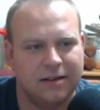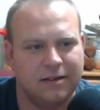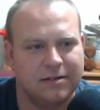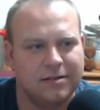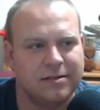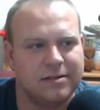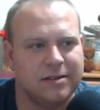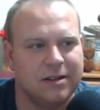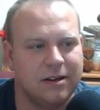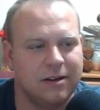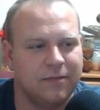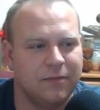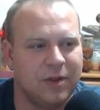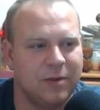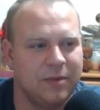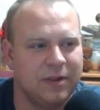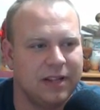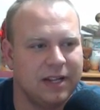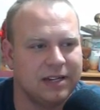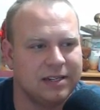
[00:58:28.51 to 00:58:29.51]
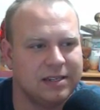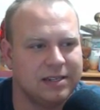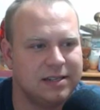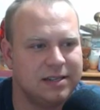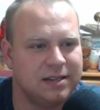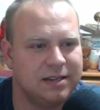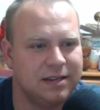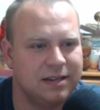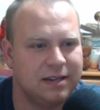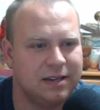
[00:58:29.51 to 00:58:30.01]
So I mean
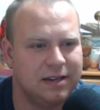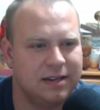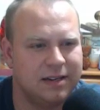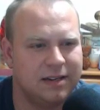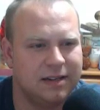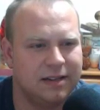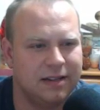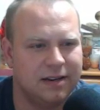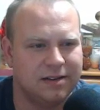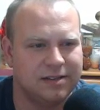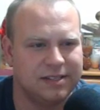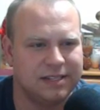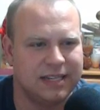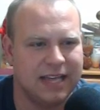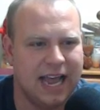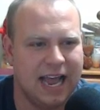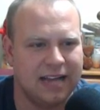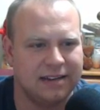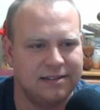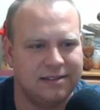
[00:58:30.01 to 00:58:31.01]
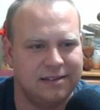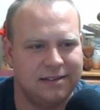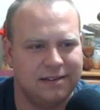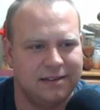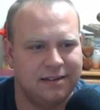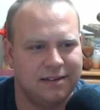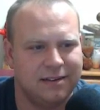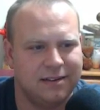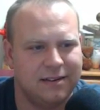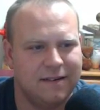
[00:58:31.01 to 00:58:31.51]
there's that.
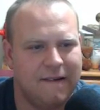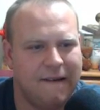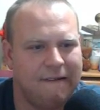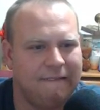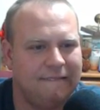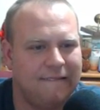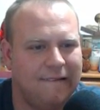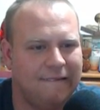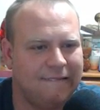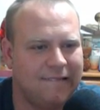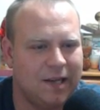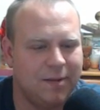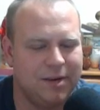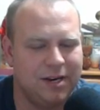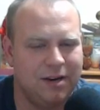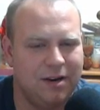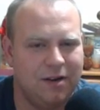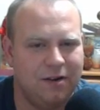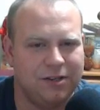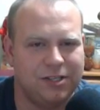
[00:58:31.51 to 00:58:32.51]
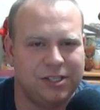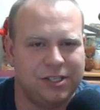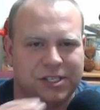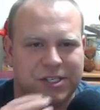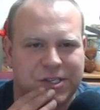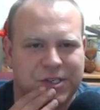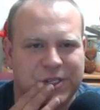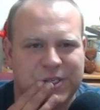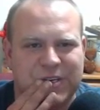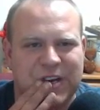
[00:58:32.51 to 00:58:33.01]
I mean no,
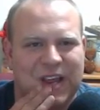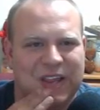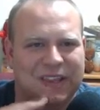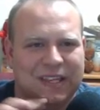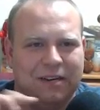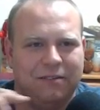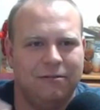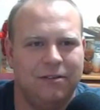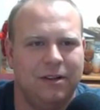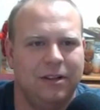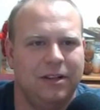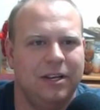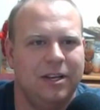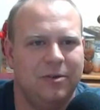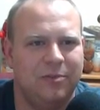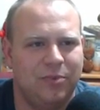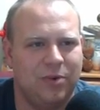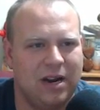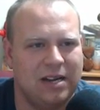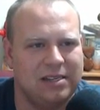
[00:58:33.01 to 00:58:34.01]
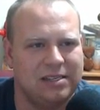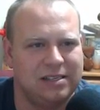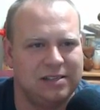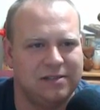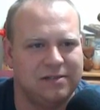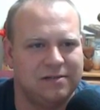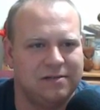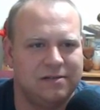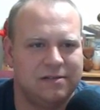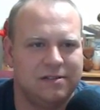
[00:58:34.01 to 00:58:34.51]
she's nothing really
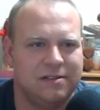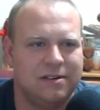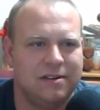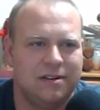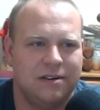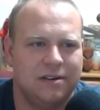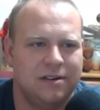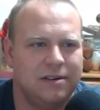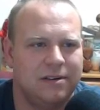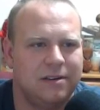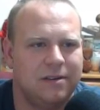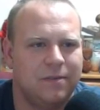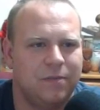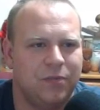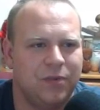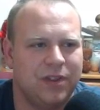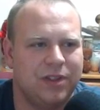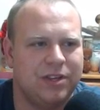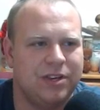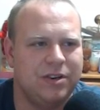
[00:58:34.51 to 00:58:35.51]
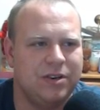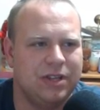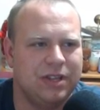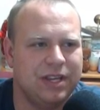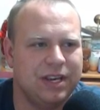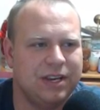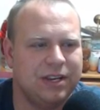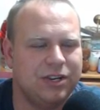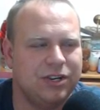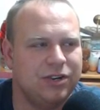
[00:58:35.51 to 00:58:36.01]
impressive. Do you
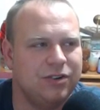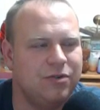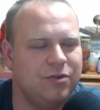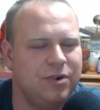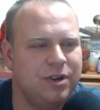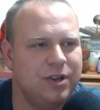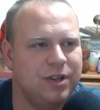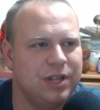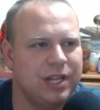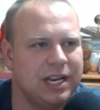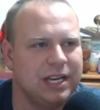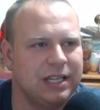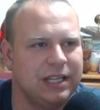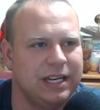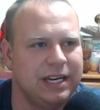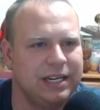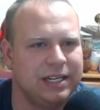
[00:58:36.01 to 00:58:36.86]
think who do you think leaked